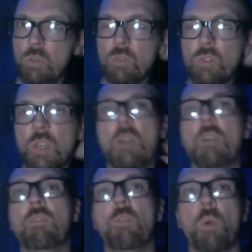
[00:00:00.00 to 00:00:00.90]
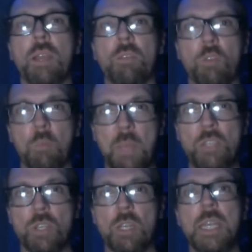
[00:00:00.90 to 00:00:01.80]
use for
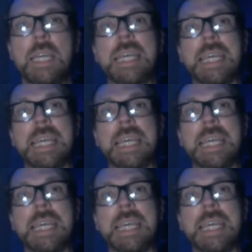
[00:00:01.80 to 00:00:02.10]
information